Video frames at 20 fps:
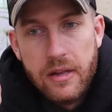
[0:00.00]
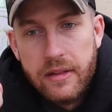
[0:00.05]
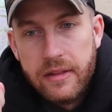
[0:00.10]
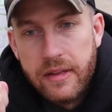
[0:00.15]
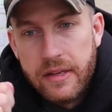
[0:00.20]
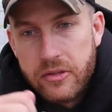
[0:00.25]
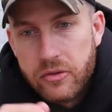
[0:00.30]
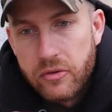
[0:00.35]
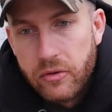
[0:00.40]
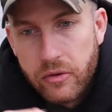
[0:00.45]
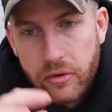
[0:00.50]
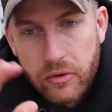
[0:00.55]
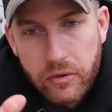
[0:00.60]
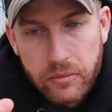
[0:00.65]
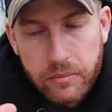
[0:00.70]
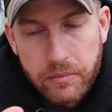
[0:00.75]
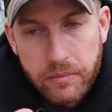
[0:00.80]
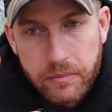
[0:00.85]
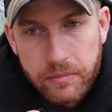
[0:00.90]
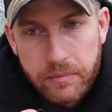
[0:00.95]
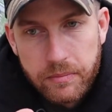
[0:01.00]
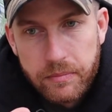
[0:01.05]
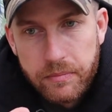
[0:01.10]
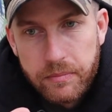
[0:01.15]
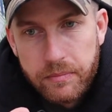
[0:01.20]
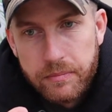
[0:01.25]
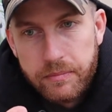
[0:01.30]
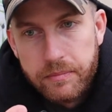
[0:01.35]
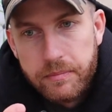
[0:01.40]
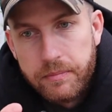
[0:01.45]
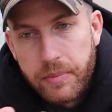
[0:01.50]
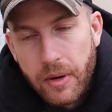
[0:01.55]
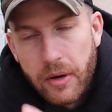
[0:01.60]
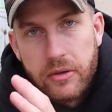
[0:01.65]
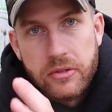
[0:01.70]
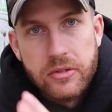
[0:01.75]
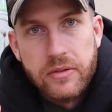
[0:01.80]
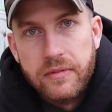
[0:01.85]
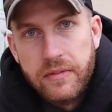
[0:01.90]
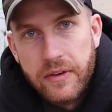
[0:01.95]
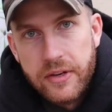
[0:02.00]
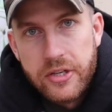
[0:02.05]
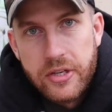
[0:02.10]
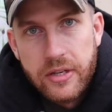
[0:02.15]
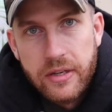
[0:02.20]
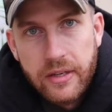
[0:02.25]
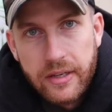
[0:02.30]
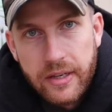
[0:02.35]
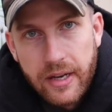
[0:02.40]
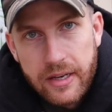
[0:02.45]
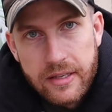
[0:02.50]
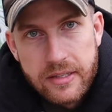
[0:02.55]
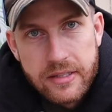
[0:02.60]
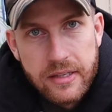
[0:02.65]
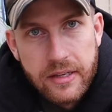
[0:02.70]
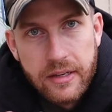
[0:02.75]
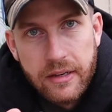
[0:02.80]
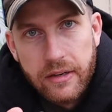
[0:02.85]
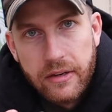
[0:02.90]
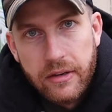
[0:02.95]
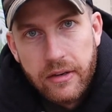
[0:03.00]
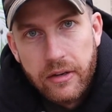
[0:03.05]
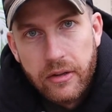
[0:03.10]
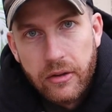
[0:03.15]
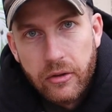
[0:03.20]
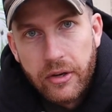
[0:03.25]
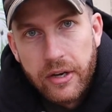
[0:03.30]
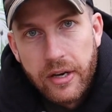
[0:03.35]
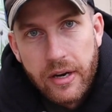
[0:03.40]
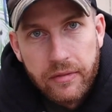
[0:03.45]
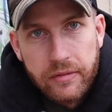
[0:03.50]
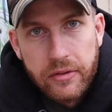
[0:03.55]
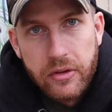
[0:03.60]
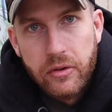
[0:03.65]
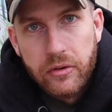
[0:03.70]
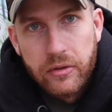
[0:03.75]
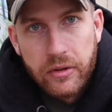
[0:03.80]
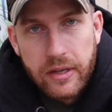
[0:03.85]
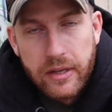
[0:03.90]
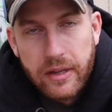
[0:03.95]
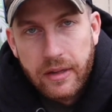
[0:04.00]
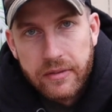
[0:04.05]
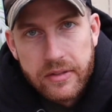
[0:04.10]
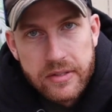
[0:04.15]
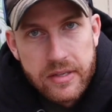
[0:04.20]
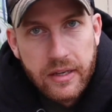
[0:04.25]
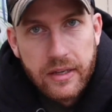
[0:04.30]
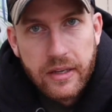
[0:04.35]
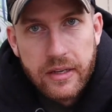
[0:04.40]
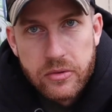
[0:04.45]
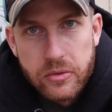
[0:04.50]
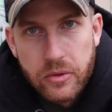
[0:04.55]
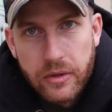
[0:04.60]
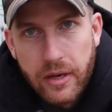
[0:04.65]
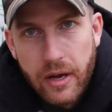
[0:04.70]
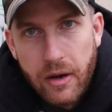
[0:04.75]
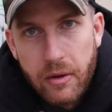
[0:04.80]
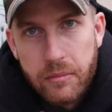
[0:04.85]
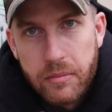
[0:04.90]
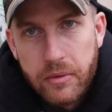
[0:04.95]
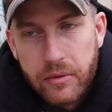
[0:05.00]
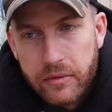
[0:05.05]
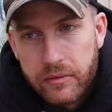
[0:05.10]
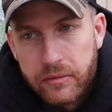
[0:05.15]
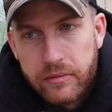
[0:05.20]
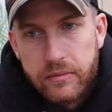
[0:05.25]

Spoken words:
these are all parts of fishing and casting and looking after your hook that you'll have to take into account, but